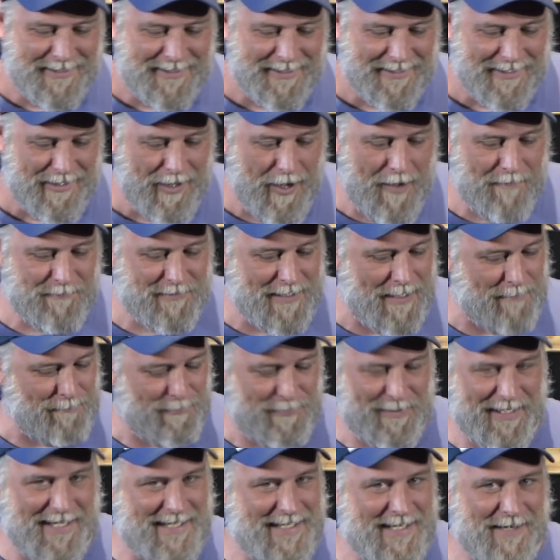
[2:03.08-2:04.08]
I've done
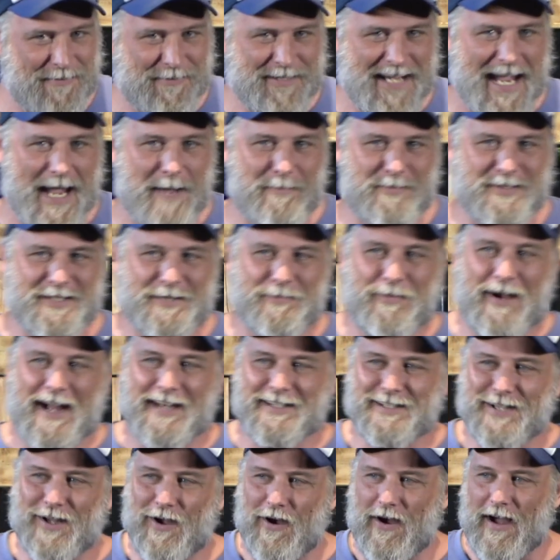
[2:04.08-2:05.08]
plenty of camps in my
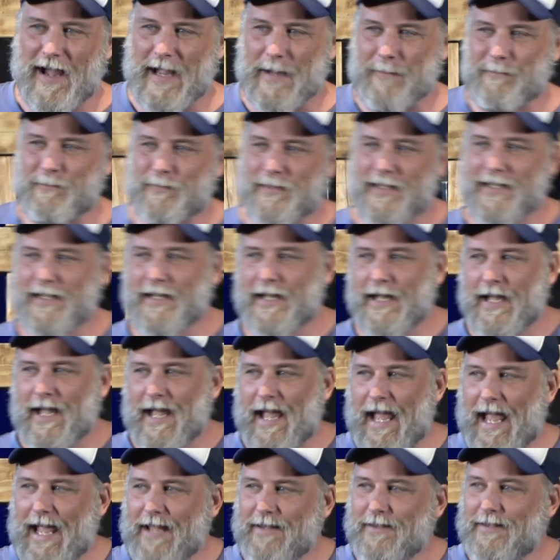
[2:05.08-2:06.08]
time,
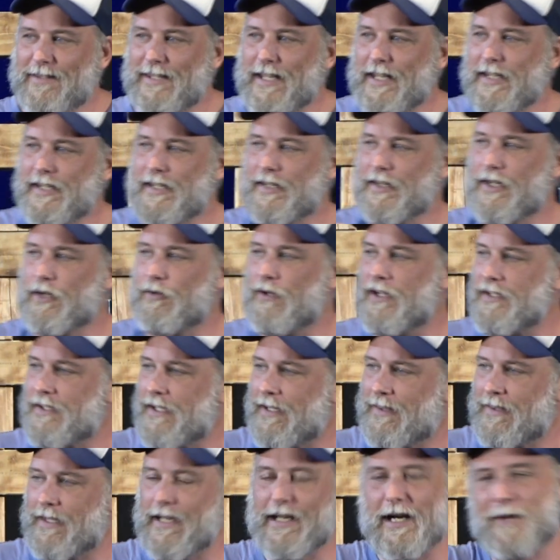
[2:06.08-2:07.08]
and there, there is a
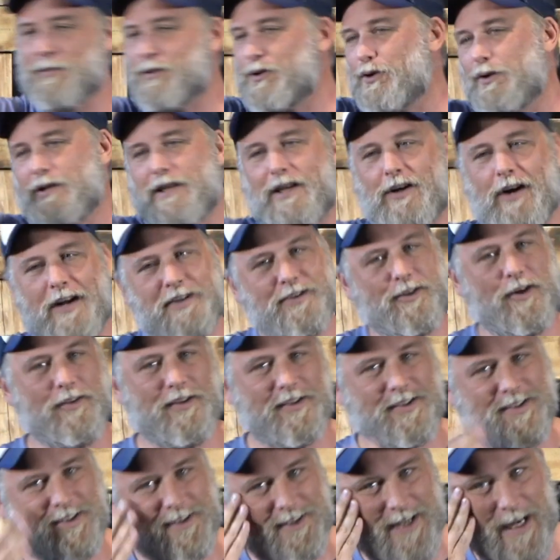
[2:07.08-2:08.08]
thing, I'm sure you guys got
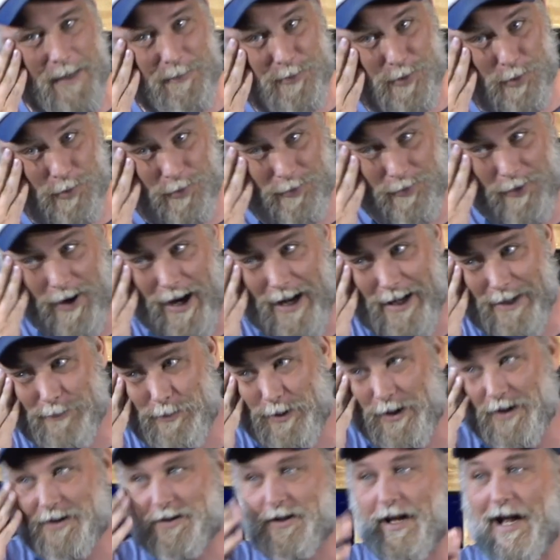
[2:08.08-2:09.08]
this team talk, right?
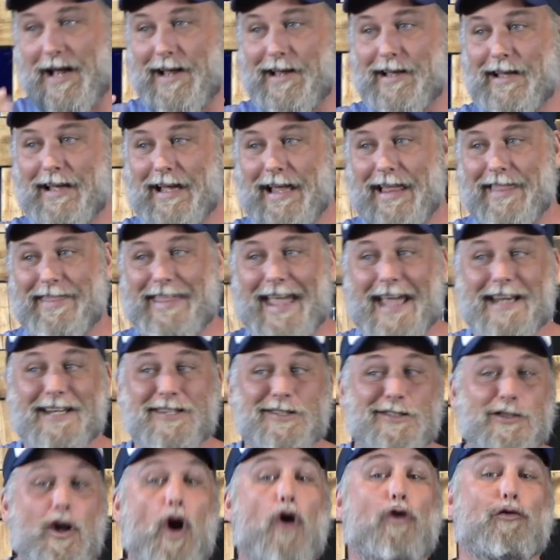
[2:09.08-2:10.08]
Where it's like, that
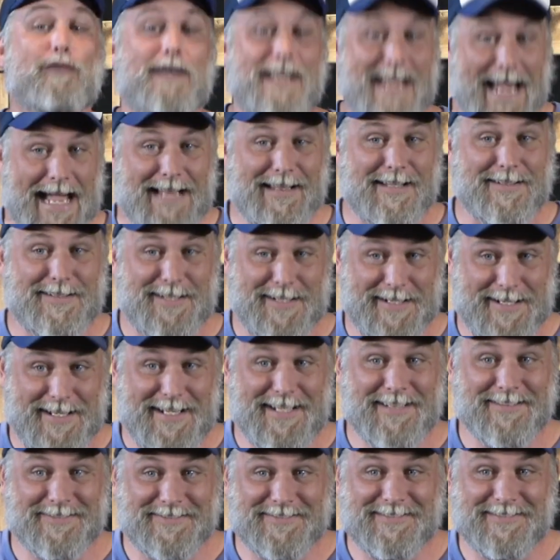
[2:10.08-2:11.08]
is not
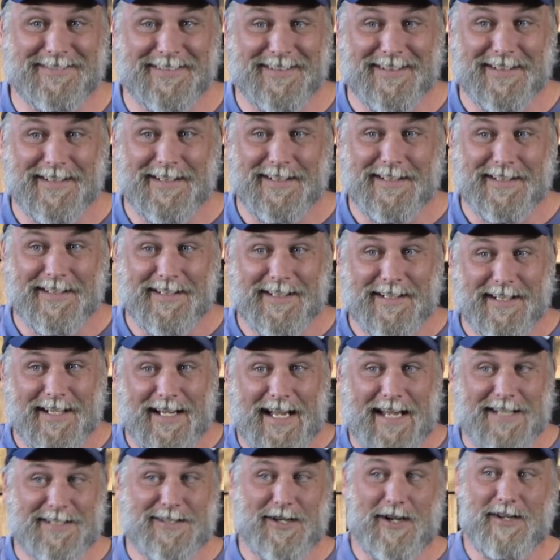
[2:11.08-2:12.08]
reality.
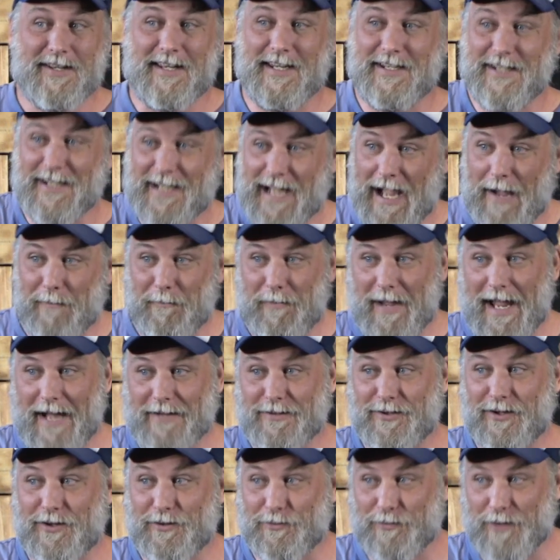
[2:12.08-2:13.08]
And so then you come back
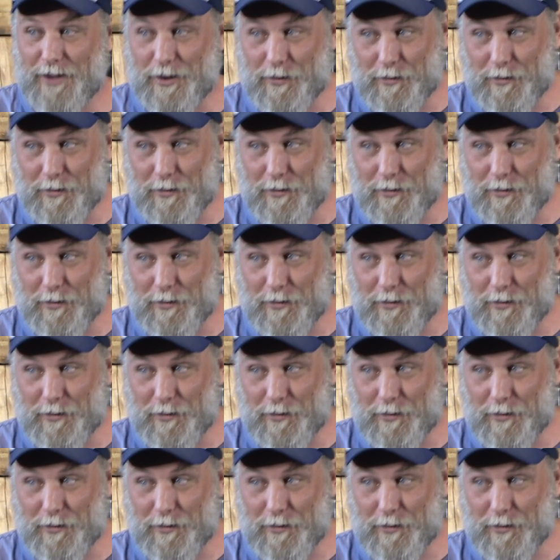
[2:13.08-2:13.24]
to the real